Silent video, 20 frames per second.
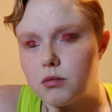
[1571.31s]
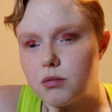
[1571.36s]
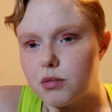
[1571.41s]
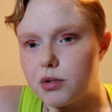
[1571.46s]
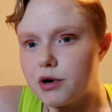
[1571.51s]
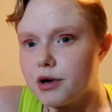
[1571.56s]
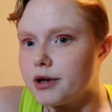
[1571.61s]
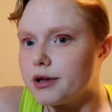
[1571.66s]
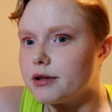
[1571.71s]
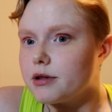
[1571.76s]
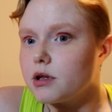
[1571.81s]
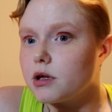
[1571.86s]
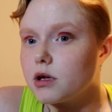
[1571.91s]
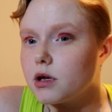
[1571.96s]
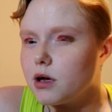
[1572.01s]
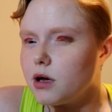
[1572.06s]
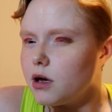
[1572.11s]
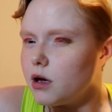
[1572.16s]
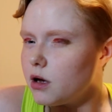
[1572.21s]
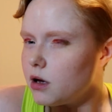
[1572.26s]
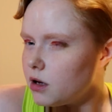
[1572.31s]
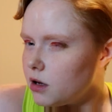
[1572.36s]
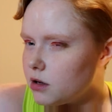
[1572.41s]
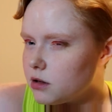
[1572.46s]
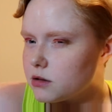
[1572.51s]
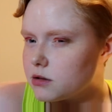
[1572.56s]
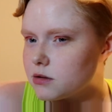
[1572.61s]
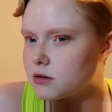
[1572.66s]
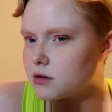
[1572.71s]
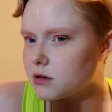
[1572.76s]
But they
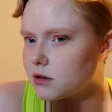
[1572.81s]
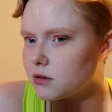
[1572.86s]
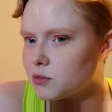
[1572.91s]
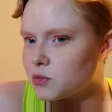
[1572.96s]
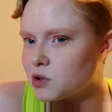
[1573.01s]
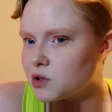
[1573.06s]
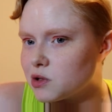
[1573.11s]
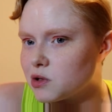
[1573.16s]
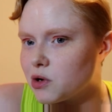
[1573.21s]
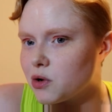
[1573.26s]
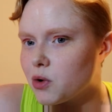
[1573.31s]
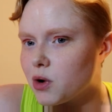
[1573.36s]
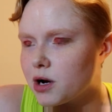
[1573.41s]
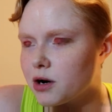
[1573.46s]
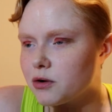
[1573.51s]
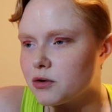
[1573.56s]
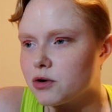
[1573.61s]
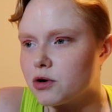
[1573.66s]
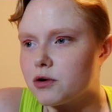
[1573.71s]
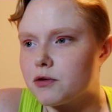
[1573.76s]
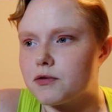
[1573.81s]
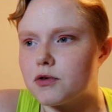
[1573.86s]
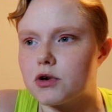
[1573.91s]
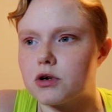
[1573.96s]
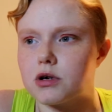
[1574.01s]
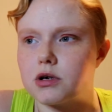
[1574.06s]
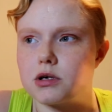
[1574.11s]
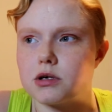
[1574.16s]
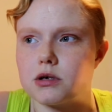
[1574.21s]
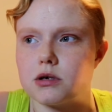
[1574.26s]
canceled them. So I don't know if they're
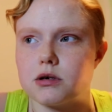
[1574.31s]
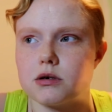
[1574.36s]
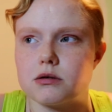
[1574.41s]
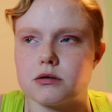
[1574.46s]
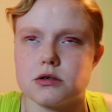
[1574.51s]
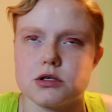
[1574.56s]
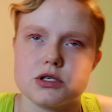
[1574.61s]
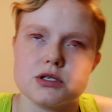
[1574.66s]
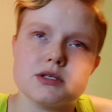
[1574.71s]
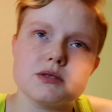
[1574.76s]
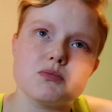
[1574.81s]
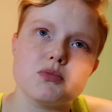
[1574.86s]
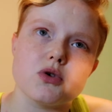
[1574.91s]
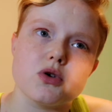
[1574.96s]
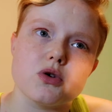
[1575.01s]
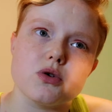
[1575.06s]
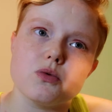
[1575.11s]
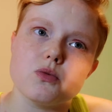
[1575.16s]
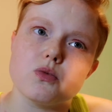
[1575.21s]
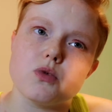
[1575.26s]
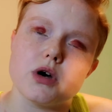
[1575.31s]
gonna just put